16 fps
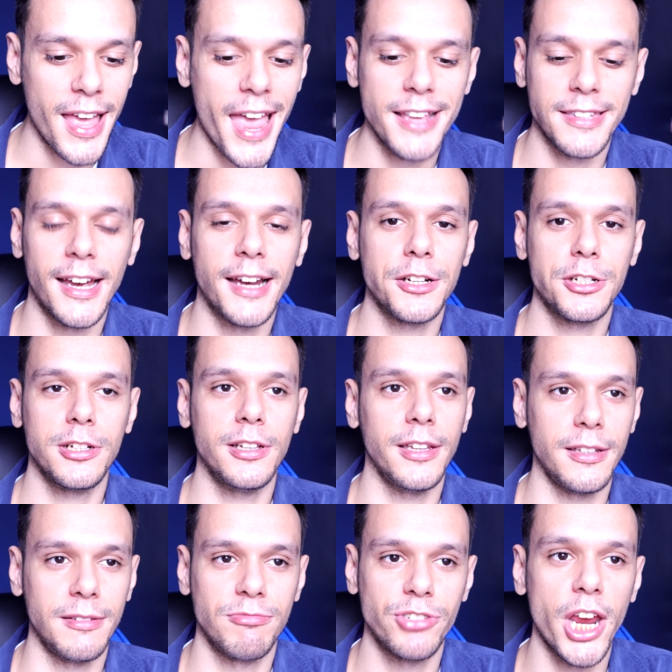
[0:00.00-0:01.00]
it's
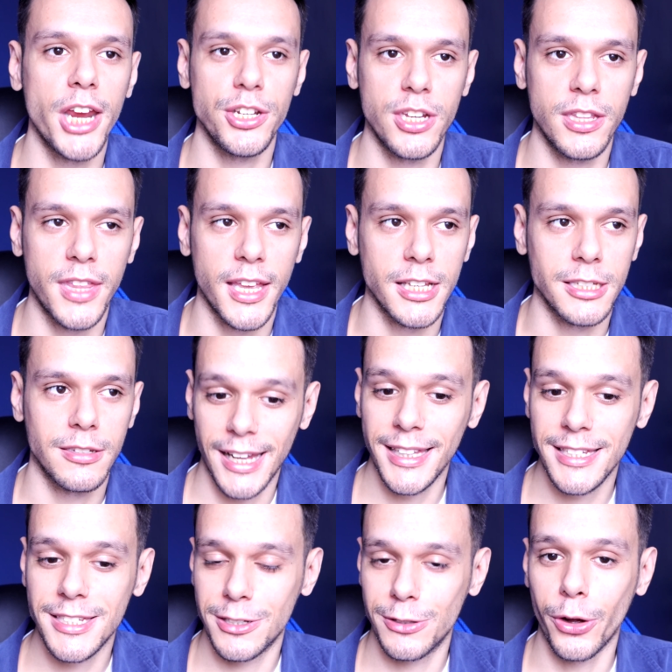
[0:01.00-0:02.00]
actually changing things, at
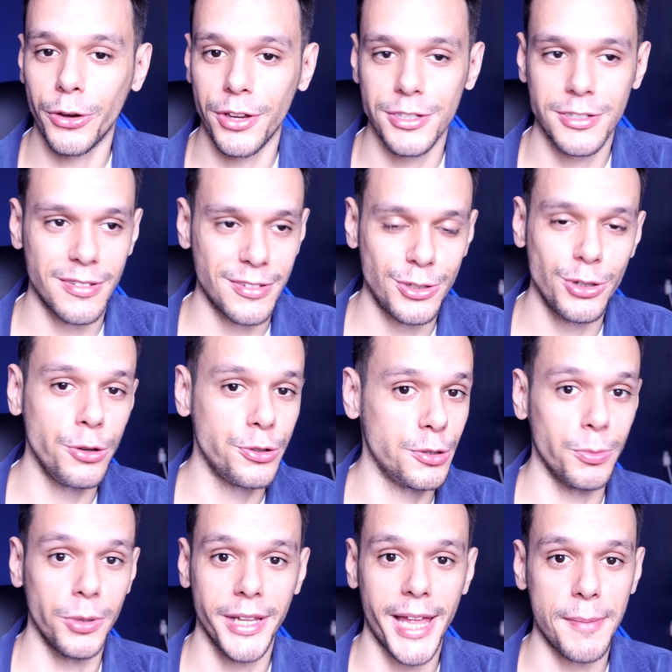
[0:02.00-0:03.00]
least as long as
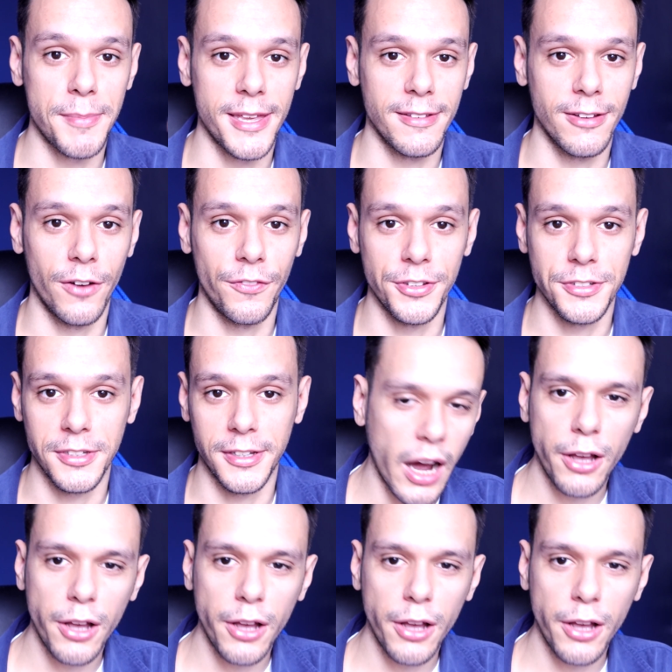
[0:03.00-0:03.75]
Susan will let me, obviously.